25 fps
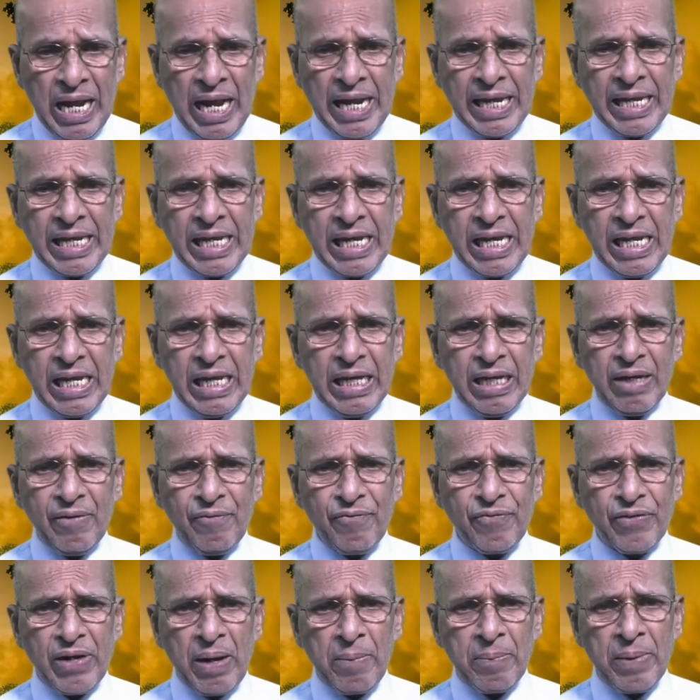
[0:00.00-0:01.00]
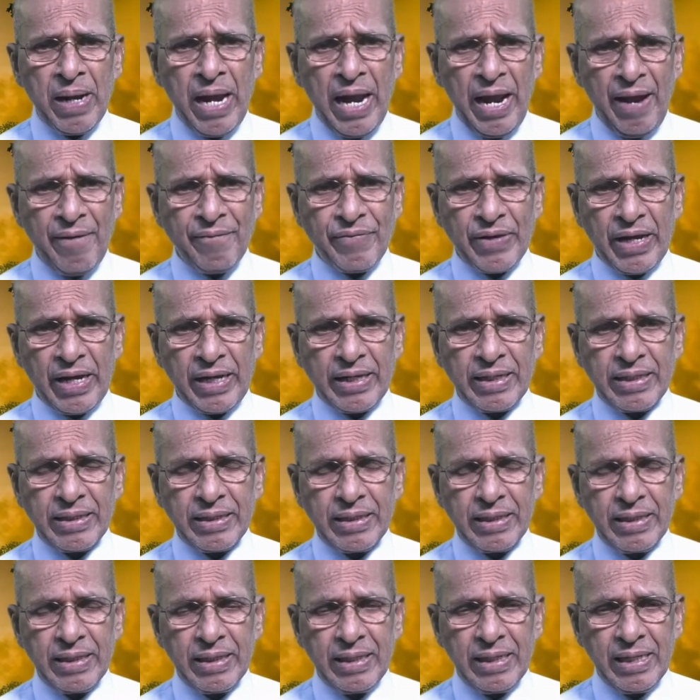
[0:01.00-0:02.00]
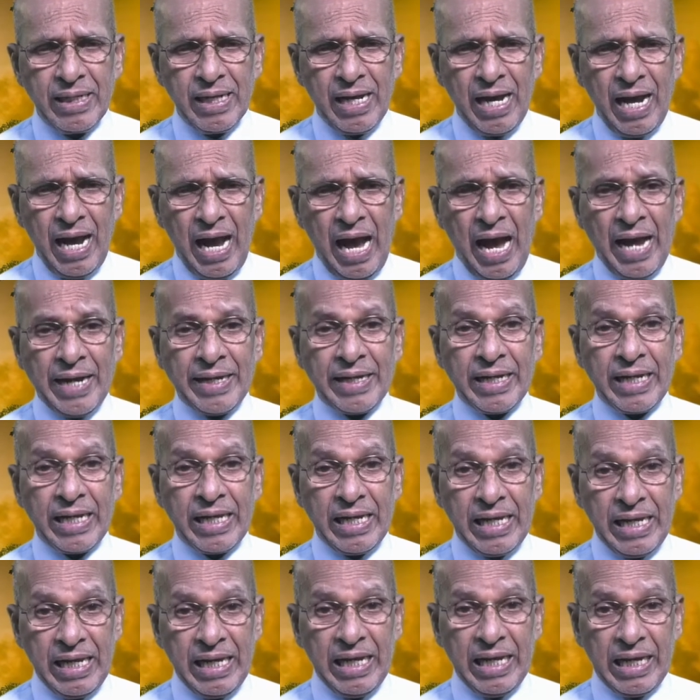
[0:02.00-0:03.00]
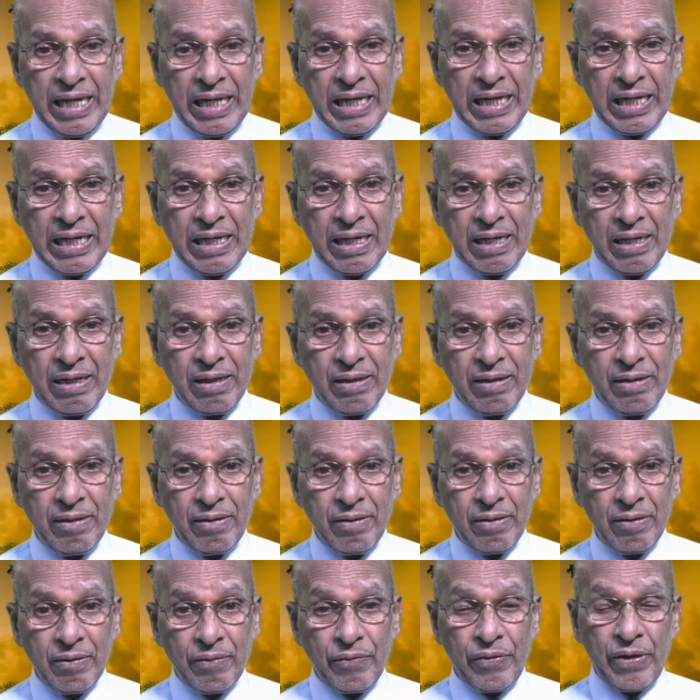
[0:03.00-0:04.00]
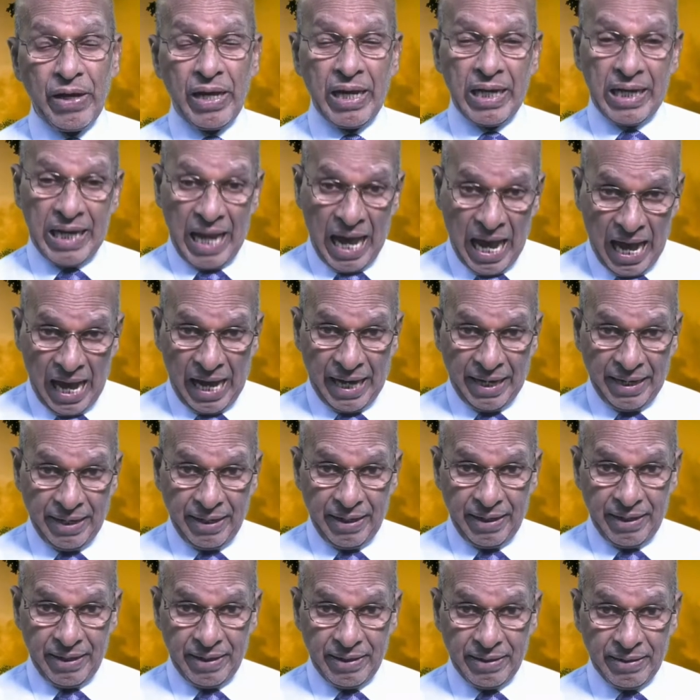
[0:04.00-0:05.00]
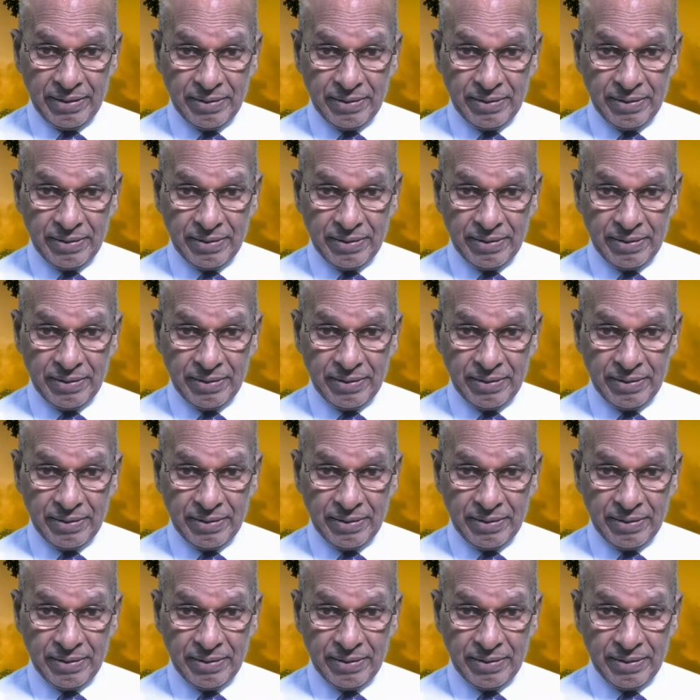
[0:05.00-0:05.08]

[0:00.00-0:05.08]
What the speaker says: I hear from heaven and heal their land."